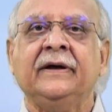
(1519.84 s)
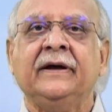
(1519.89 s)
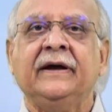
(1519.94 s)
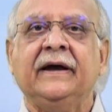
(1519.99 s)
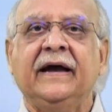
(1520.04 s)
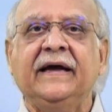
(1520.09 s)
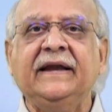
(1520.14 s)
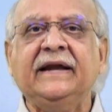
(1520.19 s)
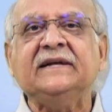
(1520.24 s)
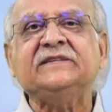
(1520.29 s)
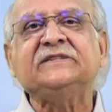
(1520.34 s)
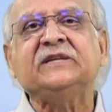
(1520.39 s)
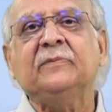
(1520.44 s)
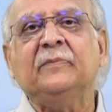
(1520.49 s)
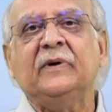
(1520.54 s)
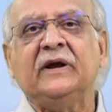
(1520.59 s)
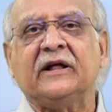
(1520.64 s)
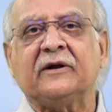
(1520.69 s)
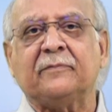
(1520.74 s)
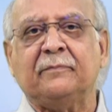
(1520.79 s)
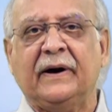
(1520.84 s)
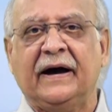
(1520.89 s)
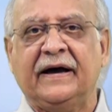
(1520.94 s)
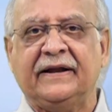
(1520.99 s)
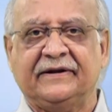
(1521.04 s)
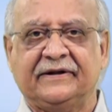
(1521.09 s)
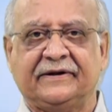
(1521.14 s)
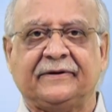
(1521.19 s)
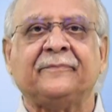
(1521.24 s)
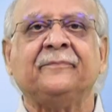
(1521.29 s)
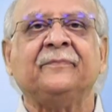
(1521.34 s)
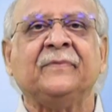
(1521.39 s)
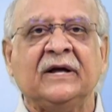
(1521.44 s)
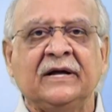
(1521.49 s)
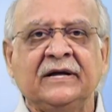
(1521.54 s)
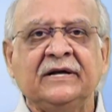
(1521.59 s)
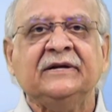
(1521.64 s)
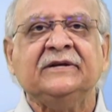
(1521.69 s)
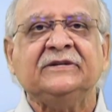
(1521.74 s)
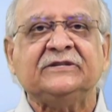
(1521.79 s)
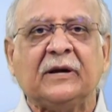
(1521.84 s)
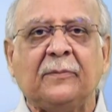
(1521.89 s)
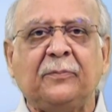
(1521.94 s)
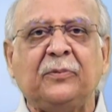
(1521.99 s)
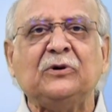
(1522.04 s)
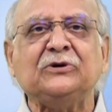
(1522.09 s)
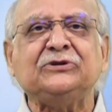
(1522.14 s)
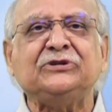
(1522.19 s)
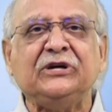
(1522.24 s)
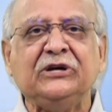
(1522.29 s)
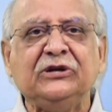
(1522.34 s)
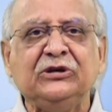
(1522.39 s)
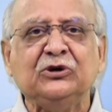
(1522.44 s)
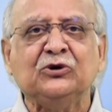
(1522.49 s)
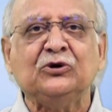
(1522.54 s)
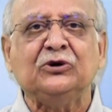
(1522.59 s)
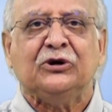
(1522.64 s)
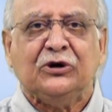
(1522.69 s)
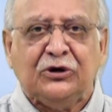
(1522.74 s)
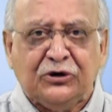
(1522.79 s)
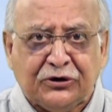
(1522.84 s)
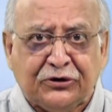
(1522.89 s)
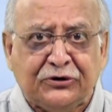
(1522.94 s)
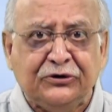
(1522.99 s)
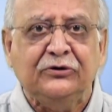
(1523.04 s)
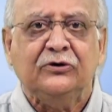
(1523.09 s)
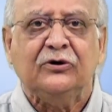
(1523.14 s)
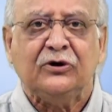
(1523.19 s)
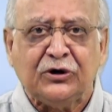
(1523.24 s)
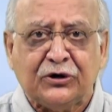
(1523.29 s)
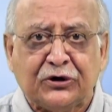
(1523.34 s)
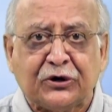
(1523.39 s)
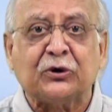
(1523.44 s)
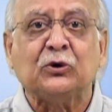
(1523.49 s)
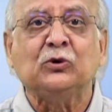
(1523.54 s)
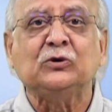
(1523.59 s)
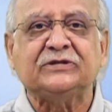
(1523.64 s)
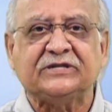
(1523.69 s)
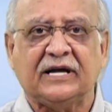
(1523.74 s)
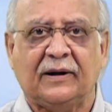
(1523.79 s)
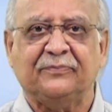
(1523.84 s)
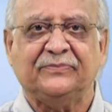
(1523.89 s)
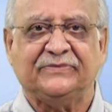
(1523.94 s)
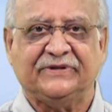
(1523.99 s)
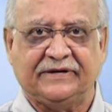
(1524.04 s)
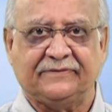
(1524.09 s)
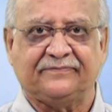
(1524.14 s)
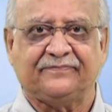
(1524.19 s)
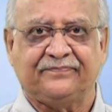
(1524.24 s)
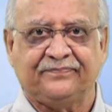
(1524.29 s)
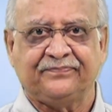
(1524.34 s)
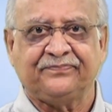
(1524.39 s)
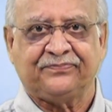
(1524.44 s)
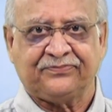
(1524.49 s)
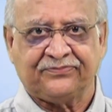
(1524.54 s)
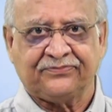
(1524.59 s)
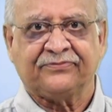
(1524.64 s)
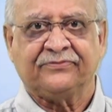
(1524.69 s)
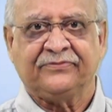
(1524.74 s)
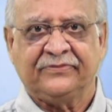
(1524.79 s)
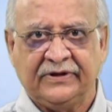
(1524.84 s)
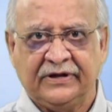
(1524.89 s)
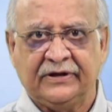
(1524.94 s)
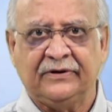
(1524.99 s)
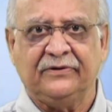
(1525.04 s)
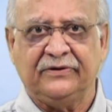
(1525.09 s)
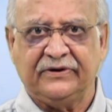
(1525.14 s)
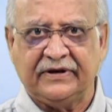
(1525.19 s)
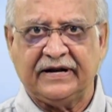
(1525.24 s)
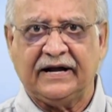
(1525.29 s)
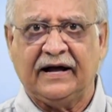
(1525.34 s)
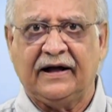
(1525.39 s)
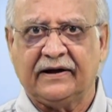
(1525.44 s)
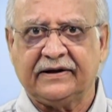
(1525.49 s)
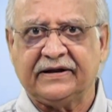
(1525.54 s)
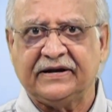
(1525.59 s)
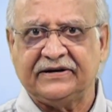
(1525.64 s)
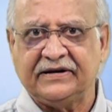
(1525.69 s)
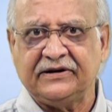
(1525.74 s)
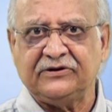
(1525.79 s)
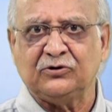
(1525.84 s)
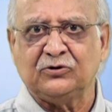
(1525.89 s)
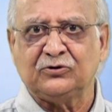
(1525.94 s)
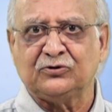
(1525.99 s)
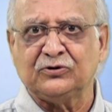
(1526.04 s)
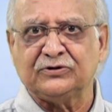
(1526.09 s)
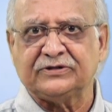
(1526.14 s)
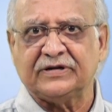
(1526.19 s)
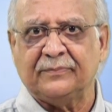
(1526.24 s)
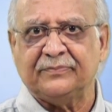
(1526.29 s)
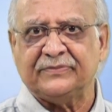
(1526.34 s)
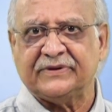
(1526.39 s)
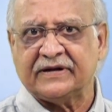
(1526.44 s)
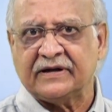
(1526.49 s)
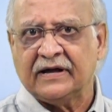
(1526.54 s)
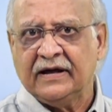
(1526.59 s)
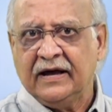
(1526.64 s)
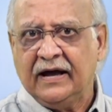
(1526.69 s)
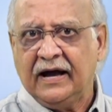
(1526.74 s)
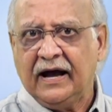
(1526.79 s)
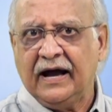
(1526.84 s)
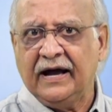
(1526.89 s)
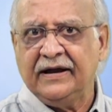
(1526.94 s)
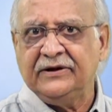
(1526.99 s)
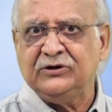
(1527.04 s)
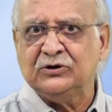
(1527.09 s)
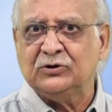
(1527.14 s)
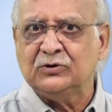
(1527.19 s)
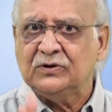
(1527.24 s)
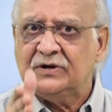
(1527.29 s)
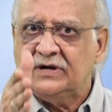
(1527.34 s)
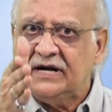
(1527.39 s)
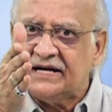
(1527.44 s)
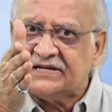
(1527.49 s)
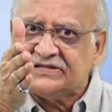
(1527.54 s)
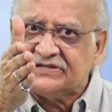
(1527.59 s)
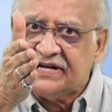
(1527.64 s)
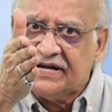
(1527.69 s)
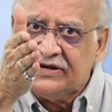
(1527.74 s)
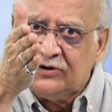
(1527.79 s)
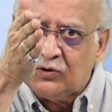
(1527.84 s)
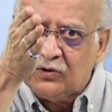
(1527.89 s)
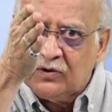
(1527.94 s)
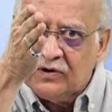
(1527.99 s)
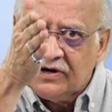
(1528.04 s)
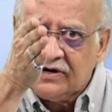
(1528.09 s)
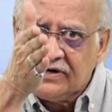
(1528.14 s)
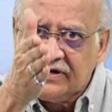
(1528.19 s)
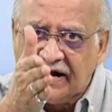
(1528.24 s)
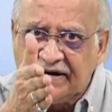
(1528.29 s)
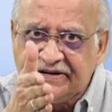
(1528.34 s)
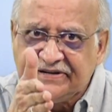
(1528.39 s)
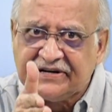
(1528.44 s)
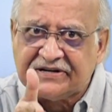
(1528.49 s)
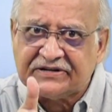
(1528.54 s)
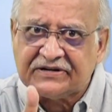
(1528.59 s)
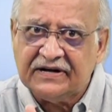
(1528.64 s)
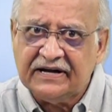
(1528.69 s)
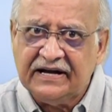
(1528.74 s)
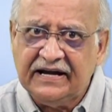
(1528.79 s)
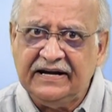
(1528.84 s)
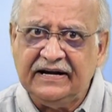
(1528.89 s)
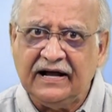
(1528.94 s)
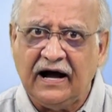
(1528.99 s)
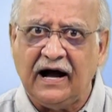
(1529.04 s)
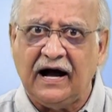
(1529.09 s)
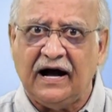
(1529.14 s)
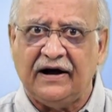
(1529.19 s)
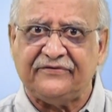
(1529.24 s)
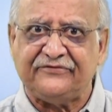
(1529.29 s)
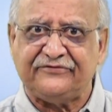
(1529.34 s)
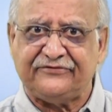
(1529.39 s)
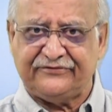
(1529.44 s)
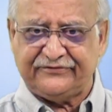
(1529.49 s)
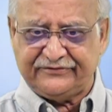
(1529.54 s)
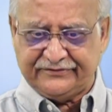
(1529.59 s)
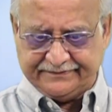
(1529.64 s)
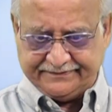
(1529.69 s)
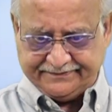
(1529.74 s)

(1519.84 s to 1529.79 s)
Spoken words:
In a similar manner, supposing you drew something, you're an architect, you drew something, and let's say you cut it in half.